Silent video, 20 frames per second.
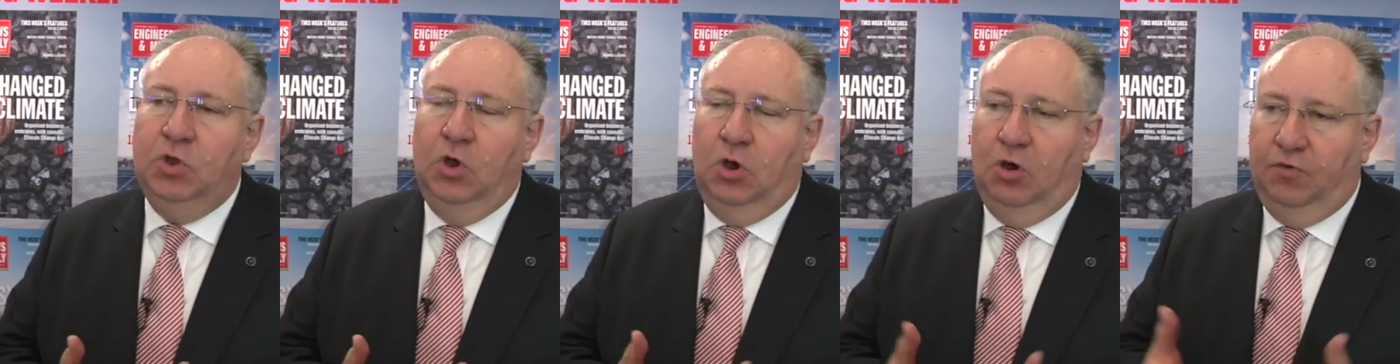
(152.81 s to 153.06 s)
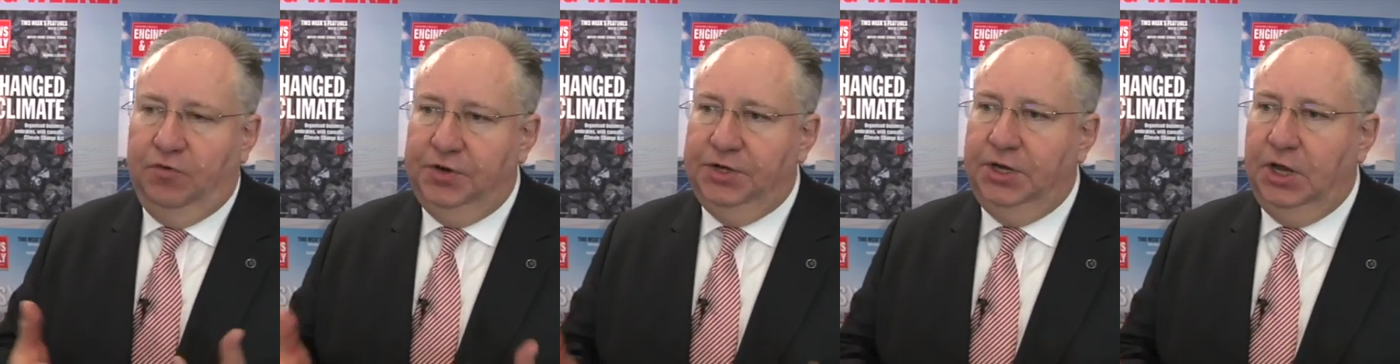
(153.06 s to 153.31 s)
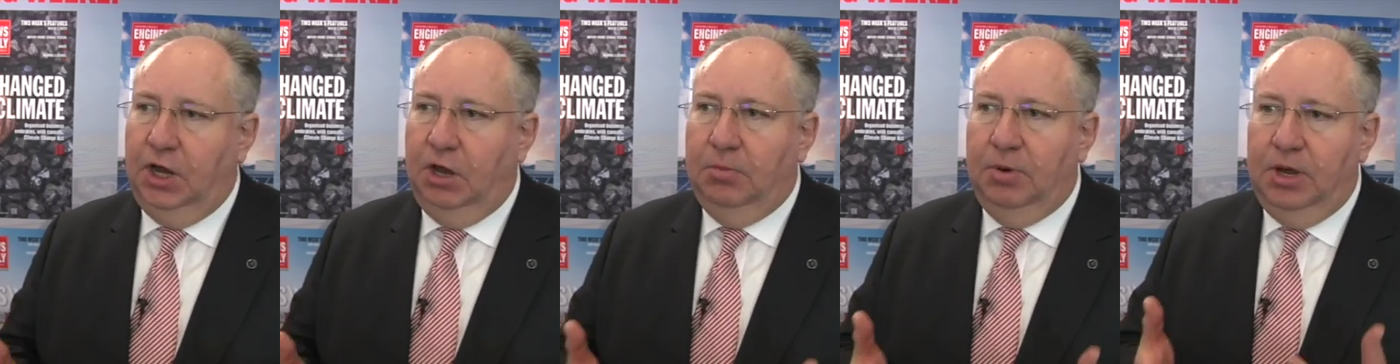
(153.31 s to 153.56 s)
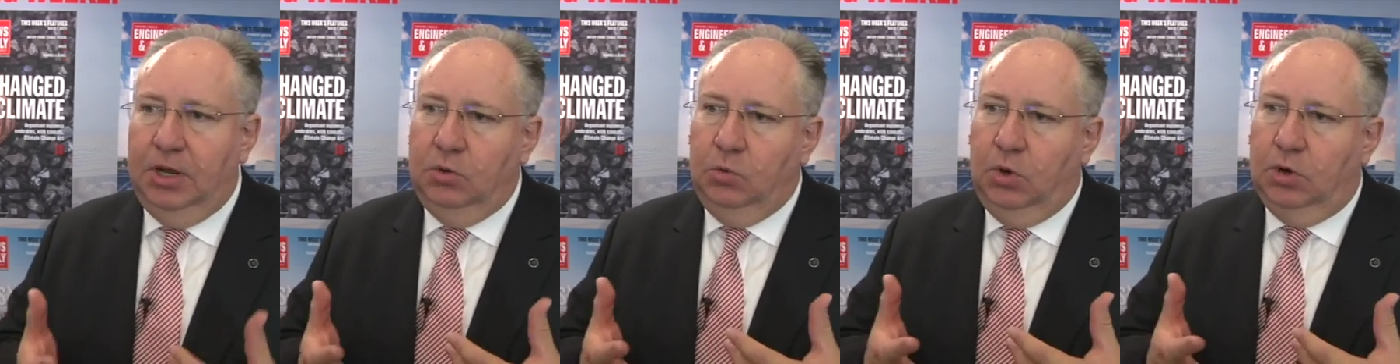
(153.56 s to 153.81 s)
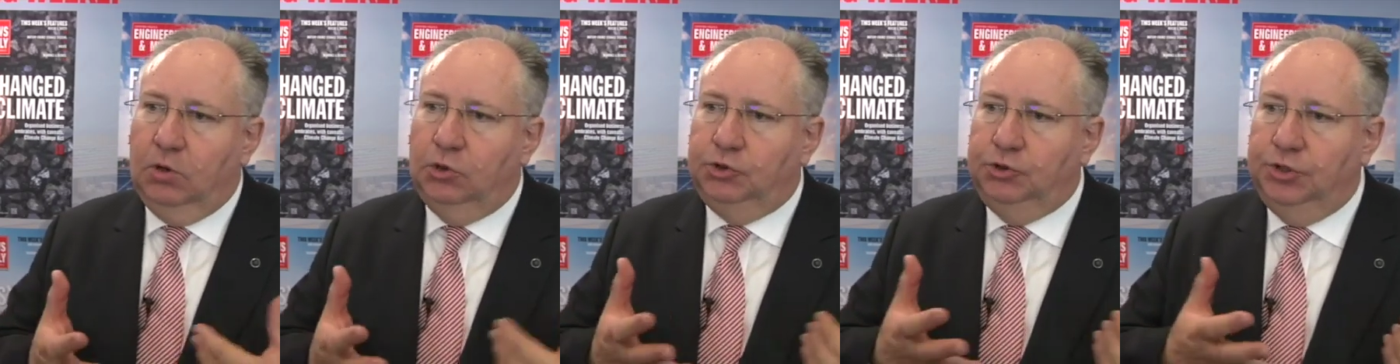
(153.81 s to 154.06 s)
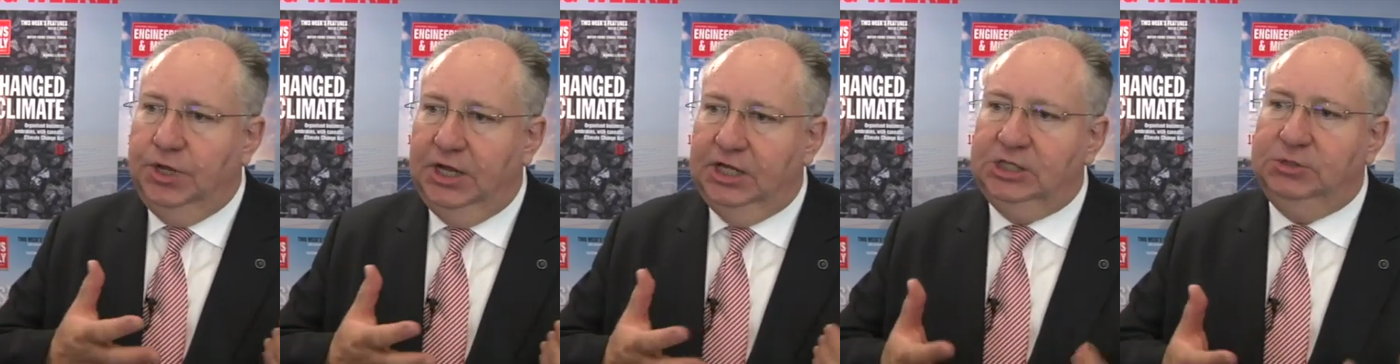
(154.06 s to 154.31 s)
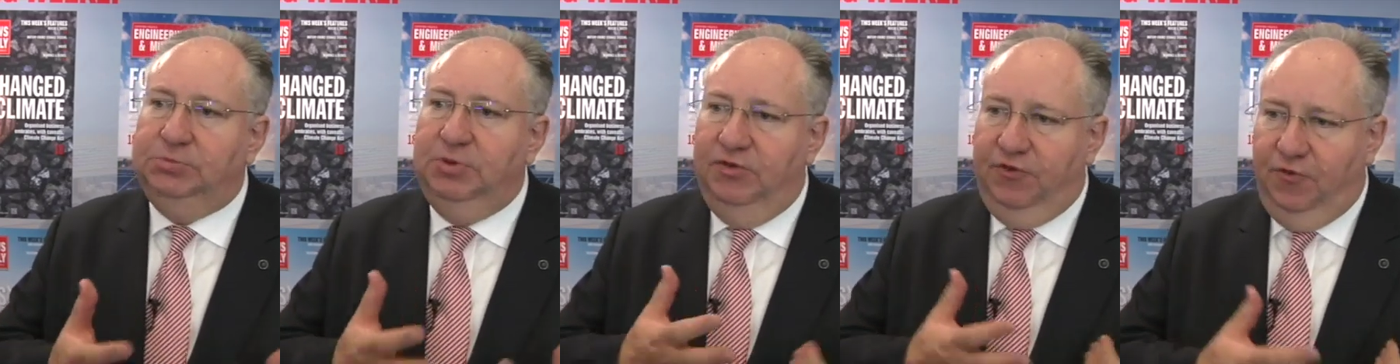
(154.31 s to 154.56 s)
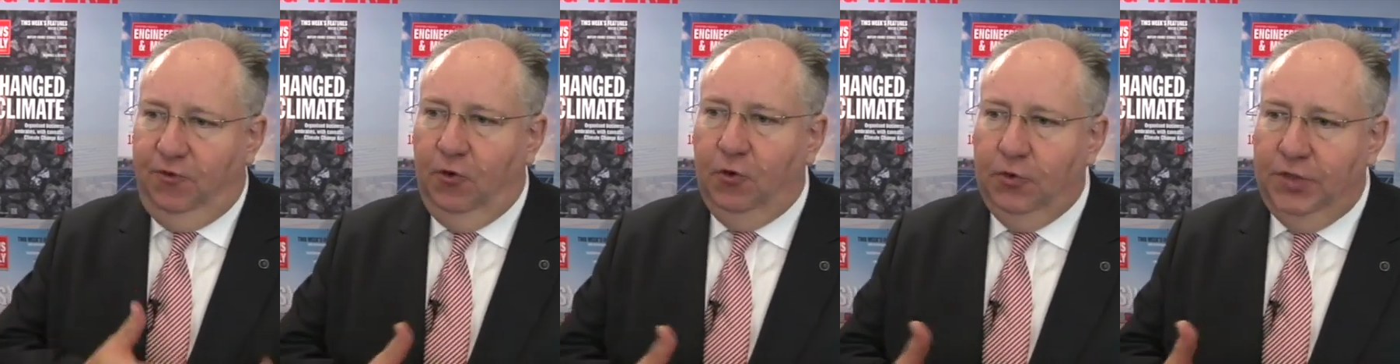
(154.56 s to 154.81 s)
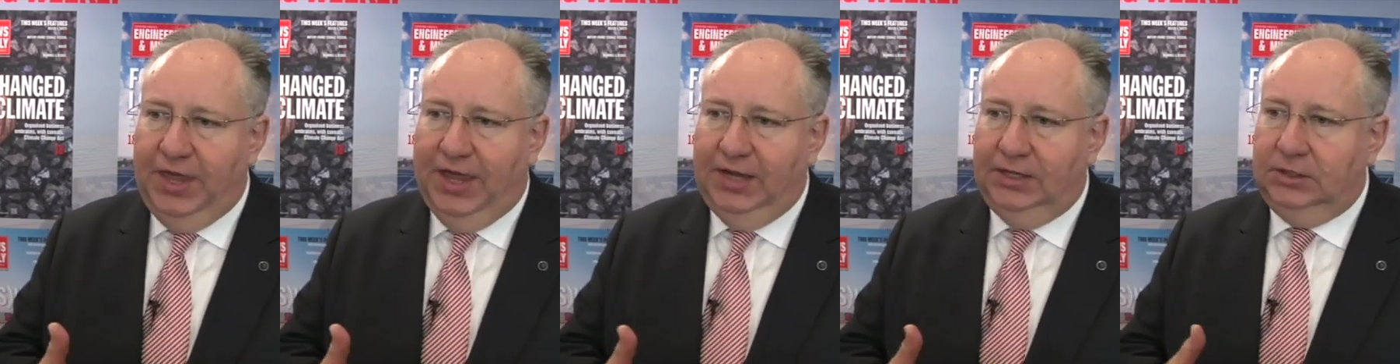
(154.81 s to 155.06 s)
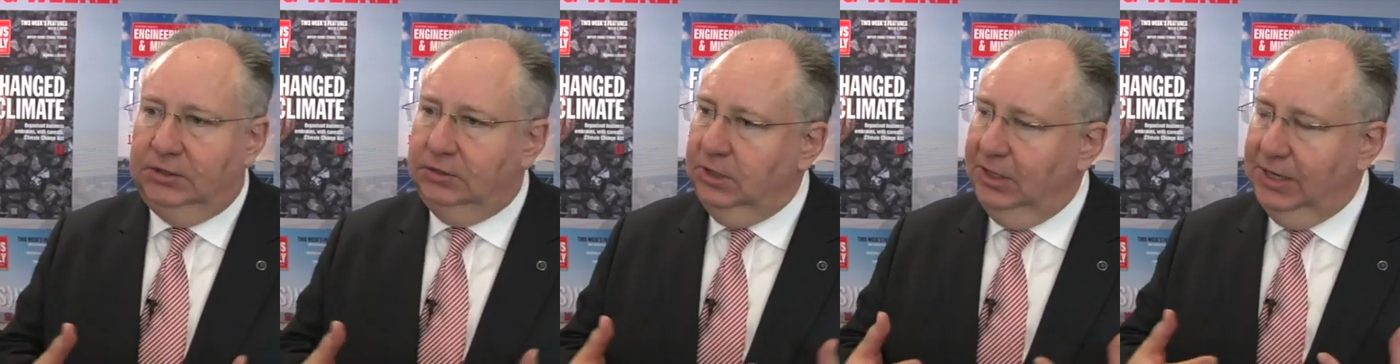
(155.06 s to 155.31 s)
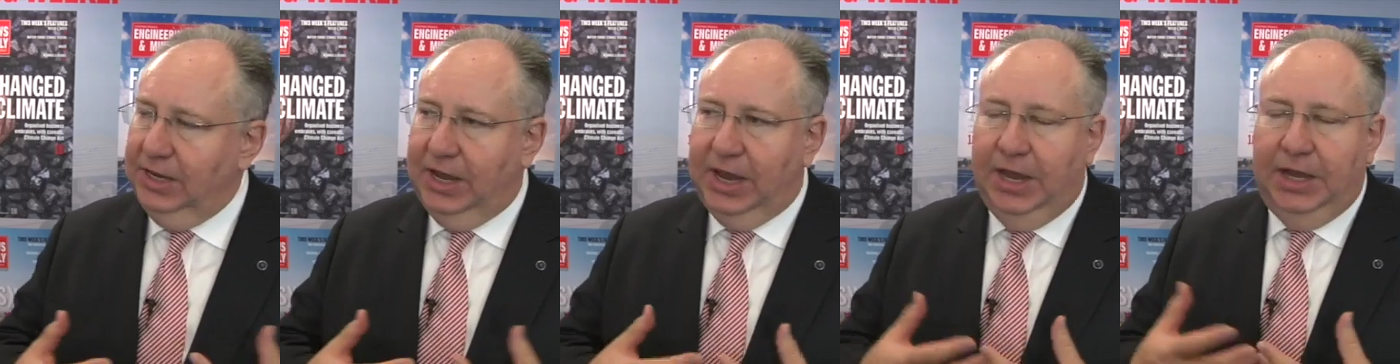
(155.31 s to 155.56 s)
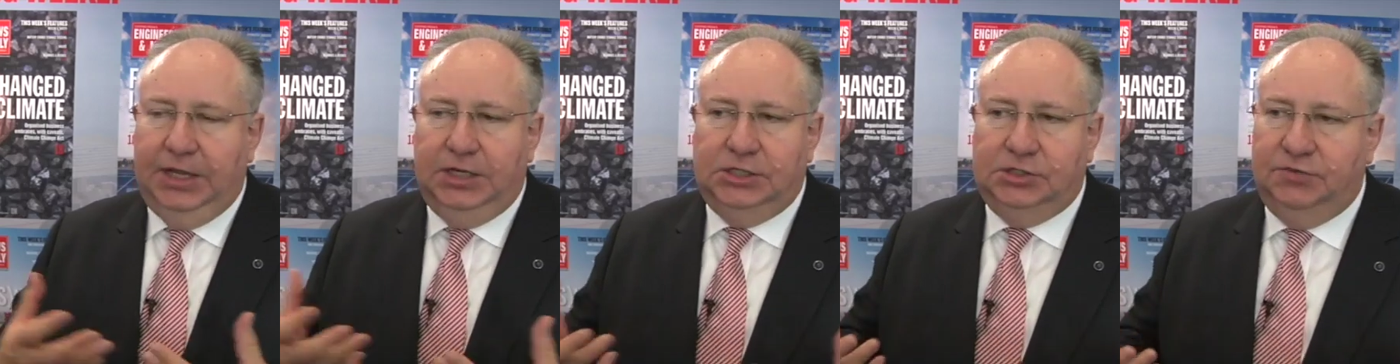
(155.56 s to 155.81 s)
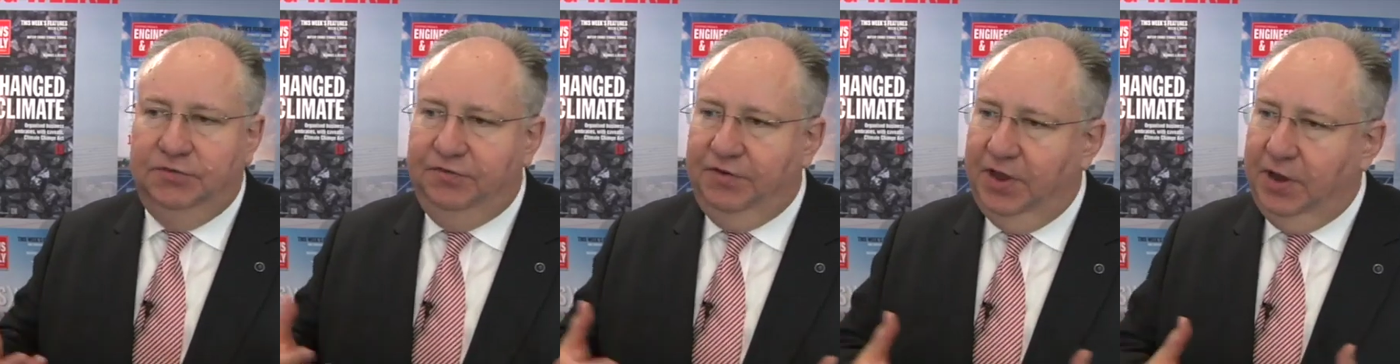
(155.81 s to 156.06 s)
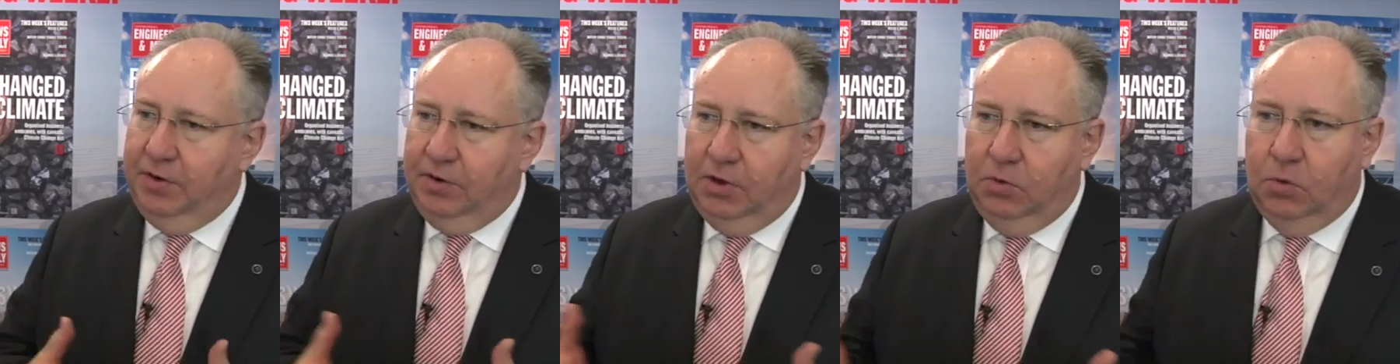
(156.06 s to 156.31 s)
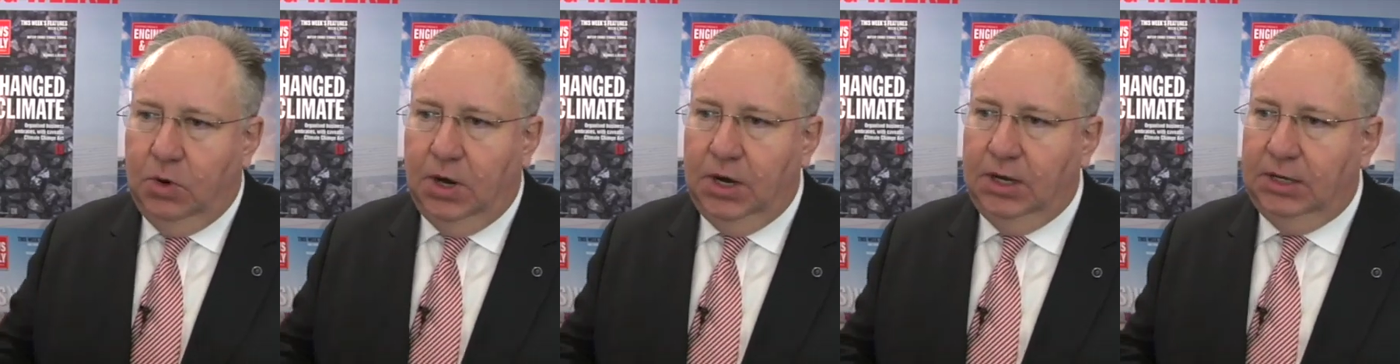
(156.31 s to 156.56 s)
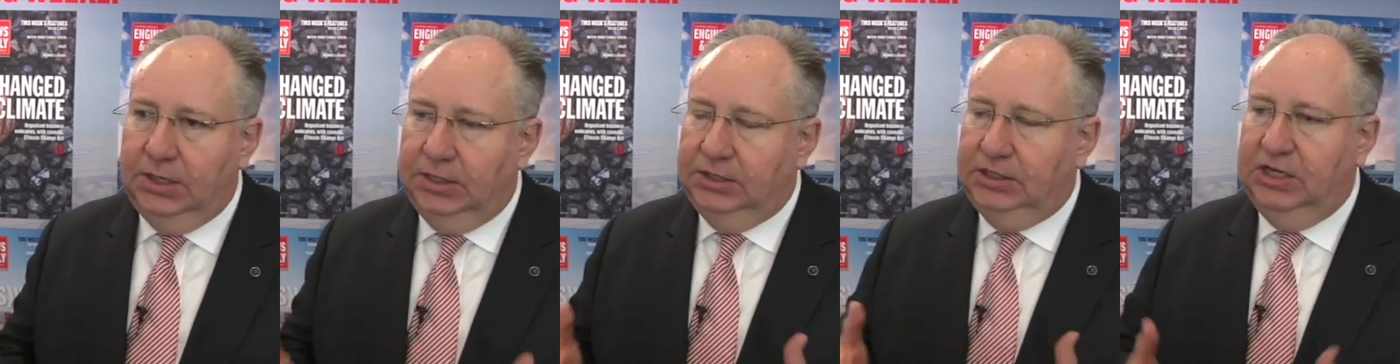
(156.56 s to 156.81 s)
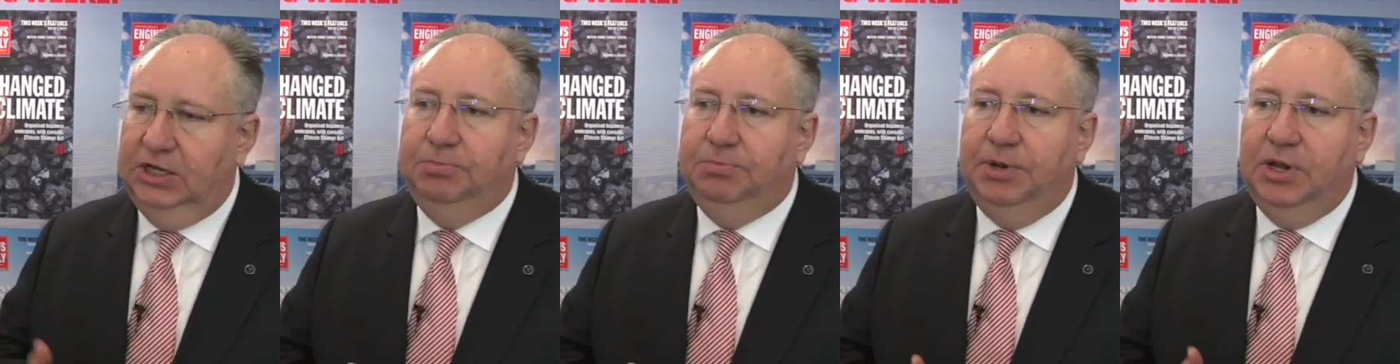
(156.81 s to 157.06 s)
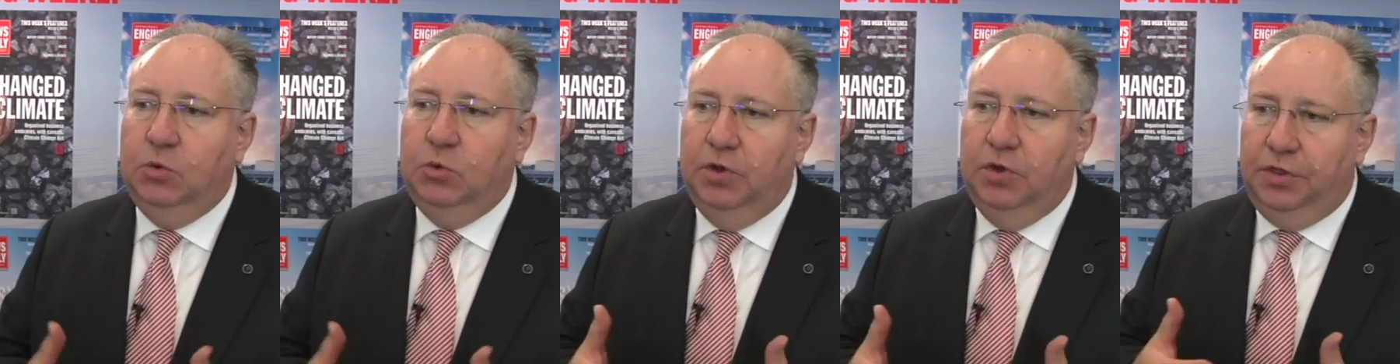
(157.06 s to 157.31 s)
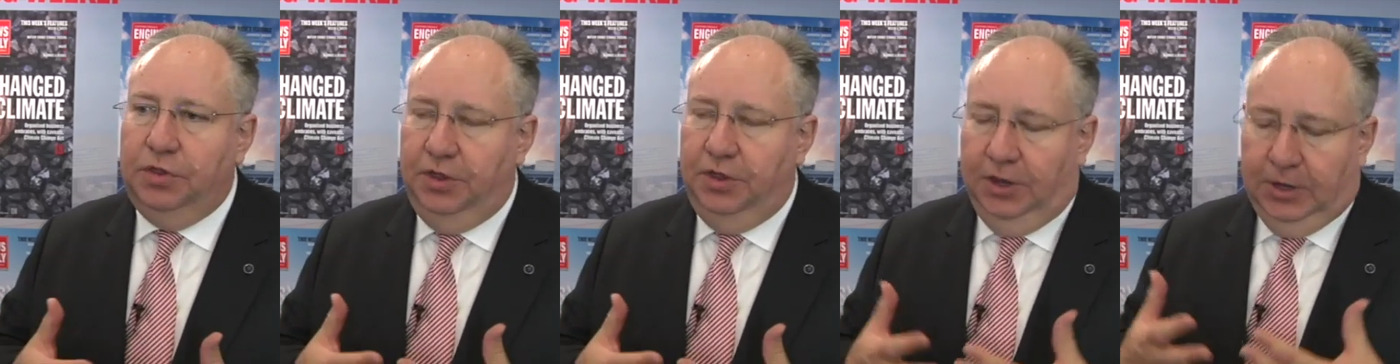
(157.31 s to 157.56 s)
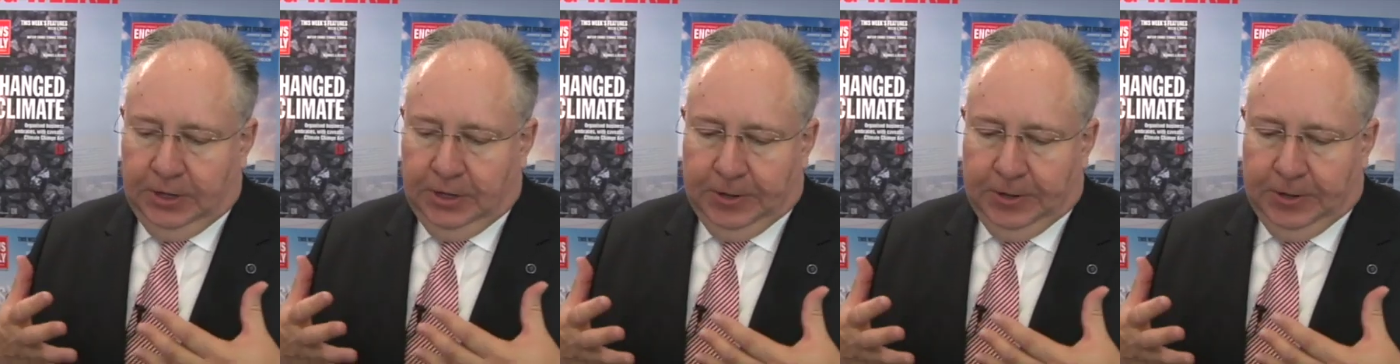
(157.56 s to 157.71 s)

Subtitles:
of Indaba and 1 or 2 days before that, engaged very widely, deeply with